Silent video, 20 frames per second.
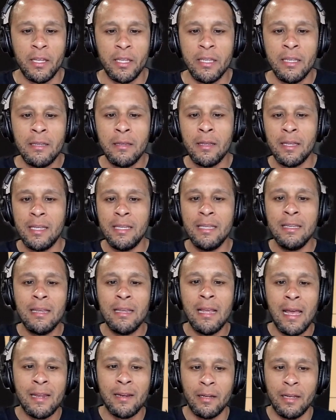He
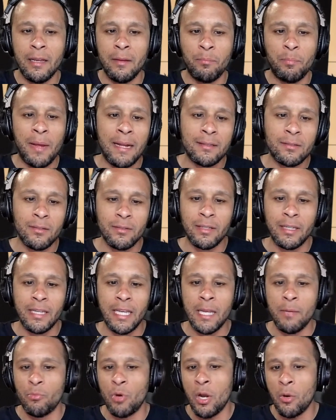had an impact on the
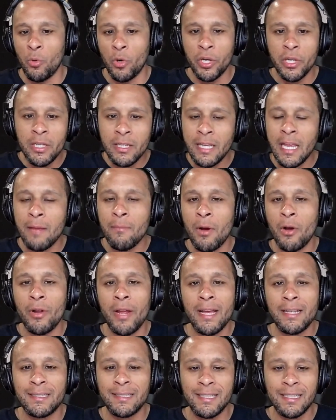game, right? Where he came out and
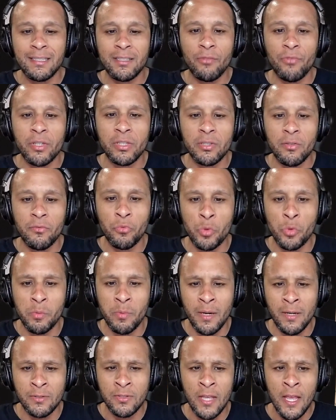had 6 defensive rebounds.